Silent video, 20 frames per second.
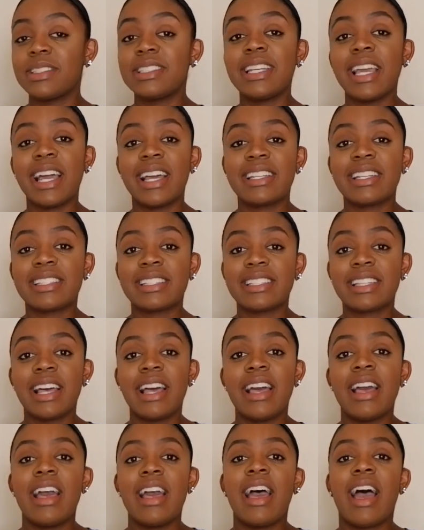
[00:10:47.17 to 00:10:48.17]
Yes,
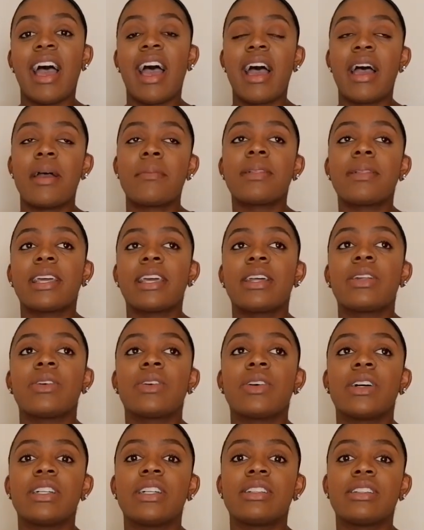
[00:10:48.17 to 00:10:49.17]
I plan
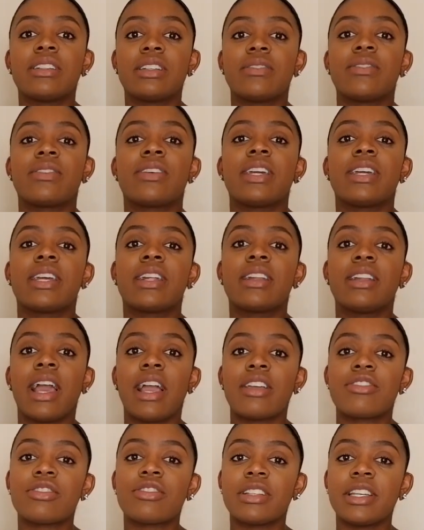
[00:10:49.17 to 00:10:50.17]
on delivering
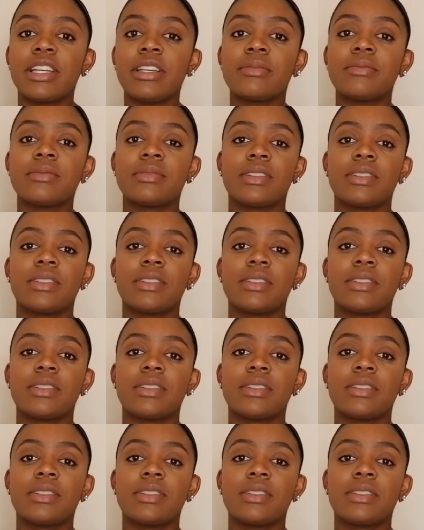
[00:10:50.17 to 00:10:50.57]
naturally.